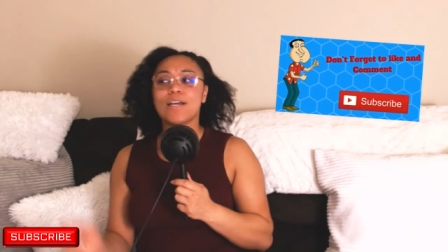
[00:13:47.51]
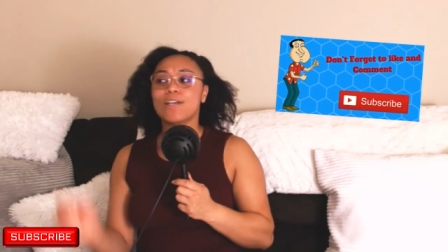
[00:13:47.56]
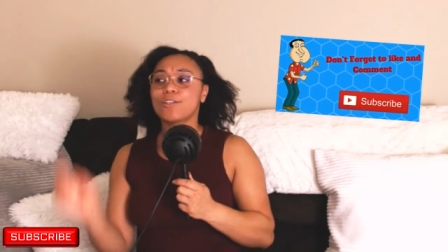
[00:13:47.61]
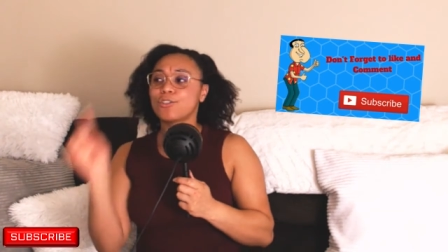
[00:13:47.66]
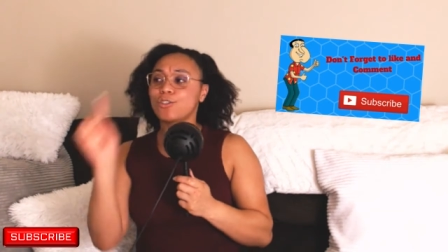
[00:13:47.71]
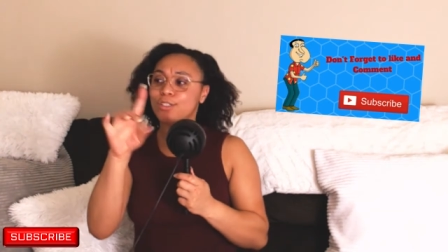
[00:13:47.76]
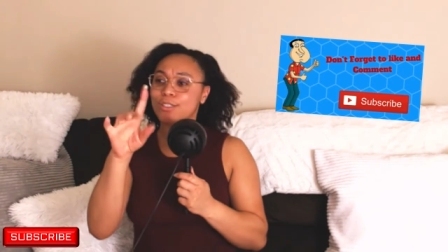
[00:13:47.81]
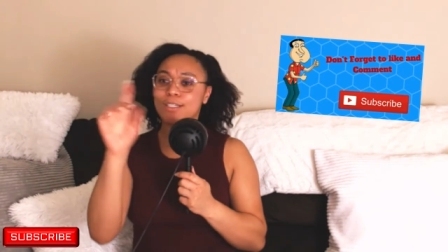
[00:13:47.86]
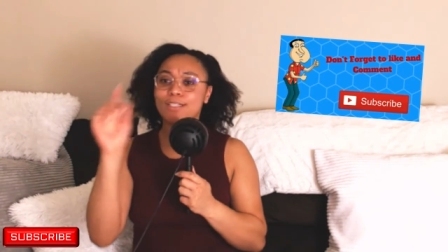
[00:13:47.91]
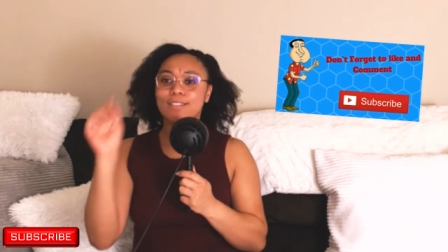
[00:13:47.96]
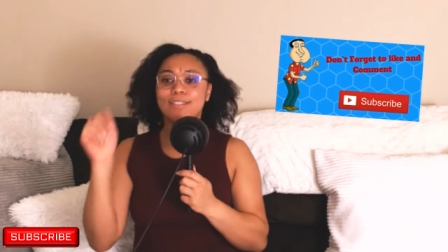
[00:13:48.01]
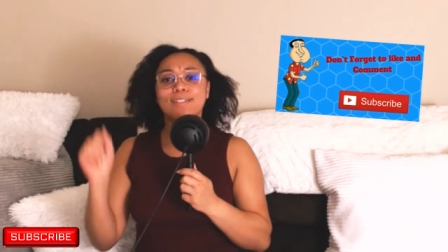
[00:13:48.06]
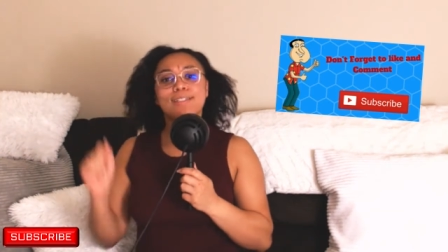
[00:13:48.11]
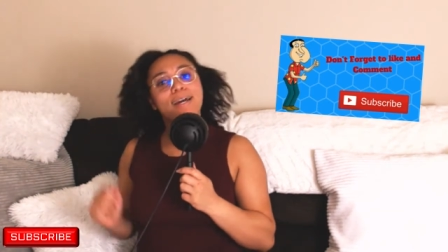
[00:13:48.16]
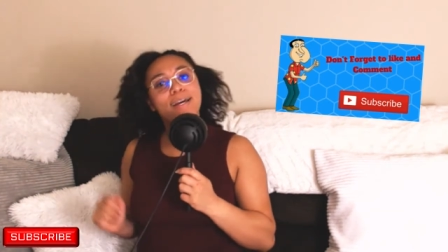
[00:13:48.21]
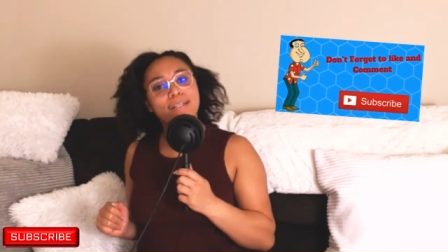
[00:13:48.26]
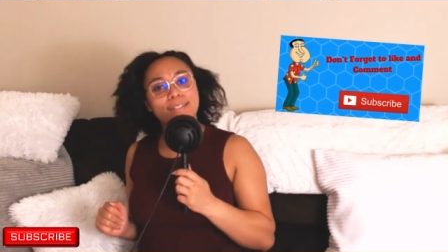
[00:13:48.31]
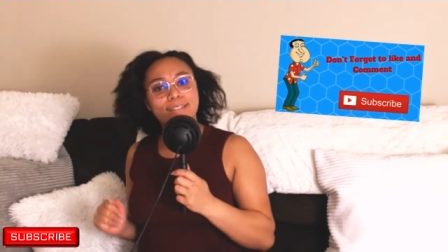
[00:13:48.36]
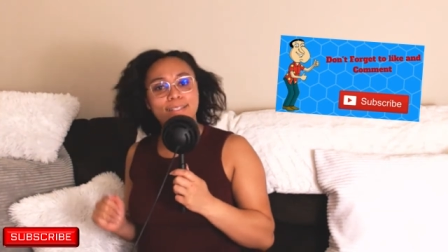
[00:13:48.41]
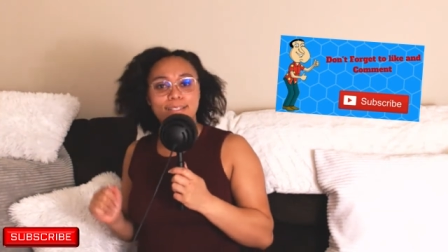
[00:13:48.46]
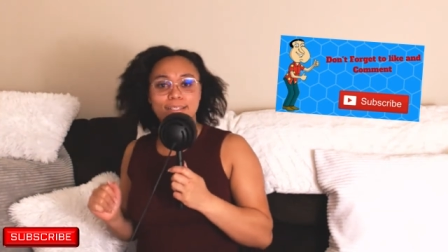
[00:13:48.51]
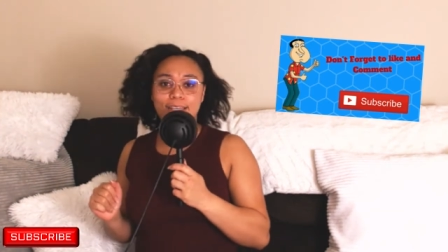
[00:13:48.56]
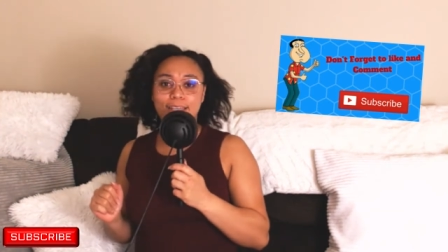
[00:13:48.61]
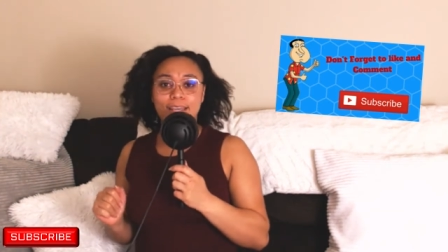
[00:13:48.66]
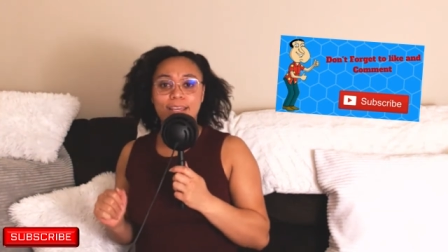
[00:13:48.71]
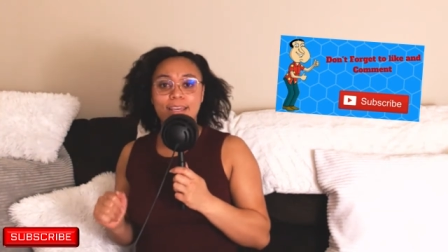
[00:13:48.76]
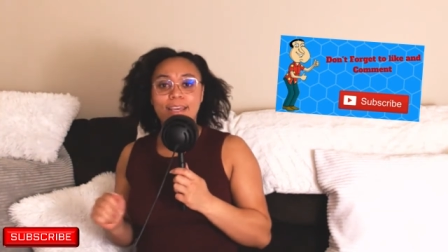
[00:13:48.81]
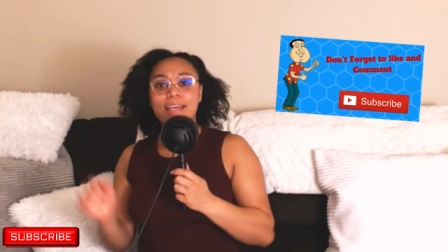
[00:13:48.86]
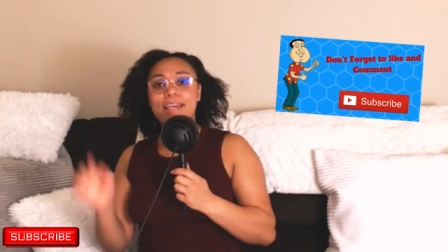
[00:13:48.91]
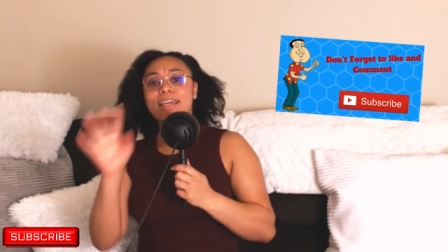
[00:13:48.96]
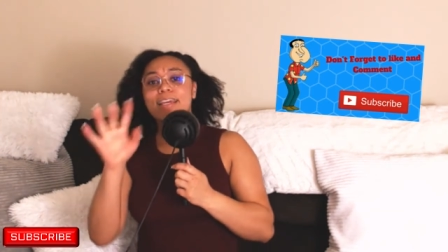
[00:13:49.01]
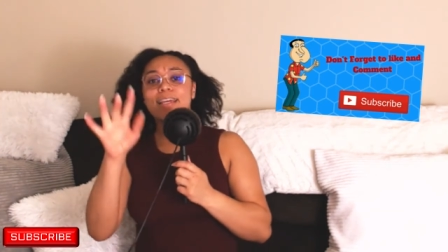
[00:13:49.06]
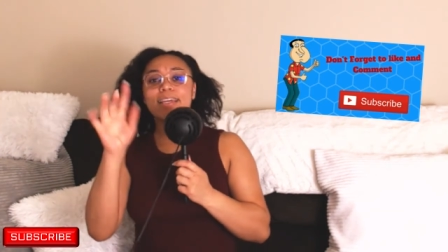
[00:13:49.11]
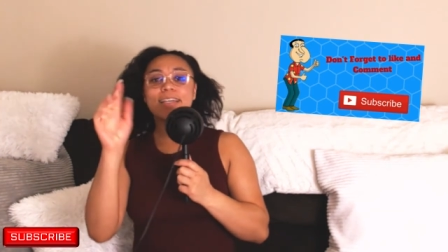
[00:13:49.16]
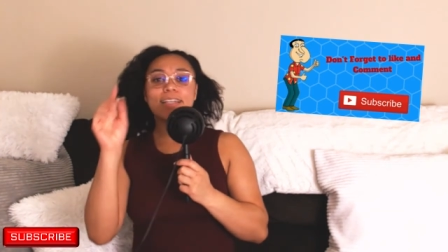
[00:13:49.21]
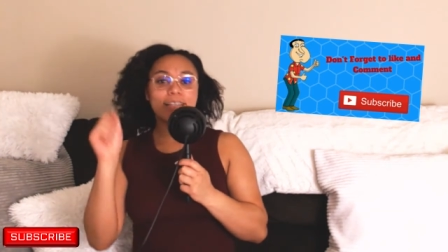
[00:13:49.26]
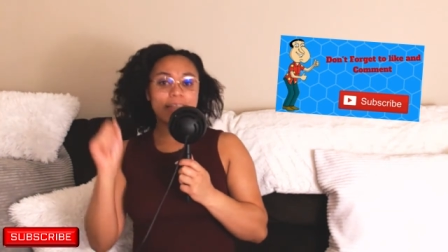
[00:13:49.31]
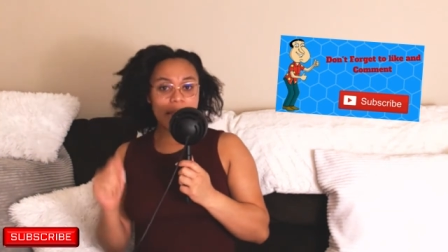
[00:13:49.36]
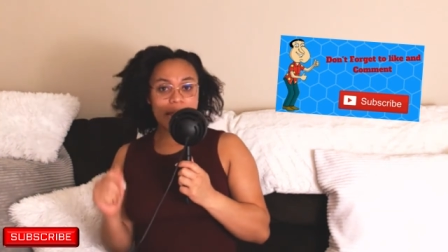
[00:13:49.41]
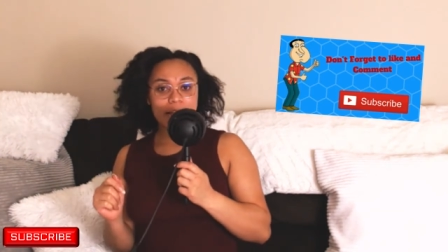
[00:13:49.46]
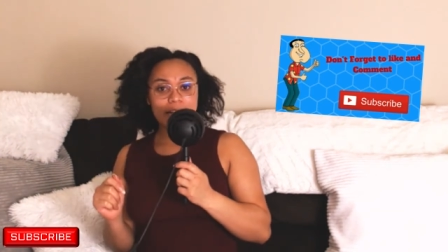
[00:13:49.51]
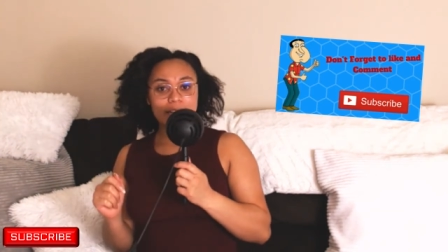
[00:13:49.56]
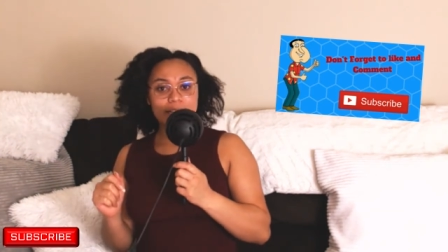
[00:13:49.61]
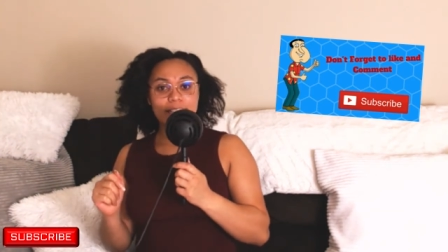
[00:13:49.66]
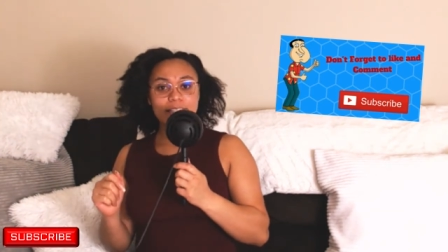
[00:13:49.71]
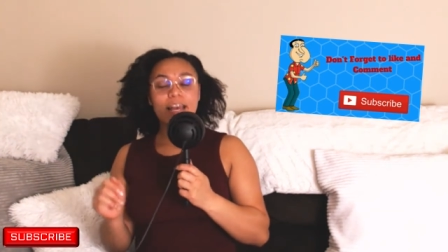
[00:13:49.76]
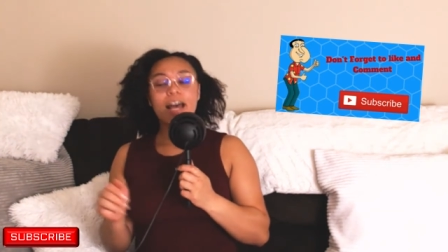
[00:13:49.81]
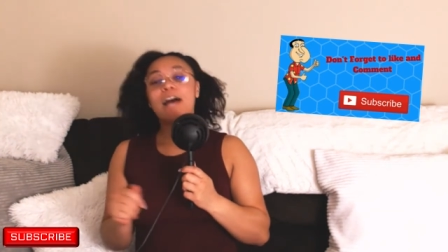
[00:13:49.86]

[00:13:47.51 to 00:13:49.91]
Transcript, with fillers: the 69 cent in gas.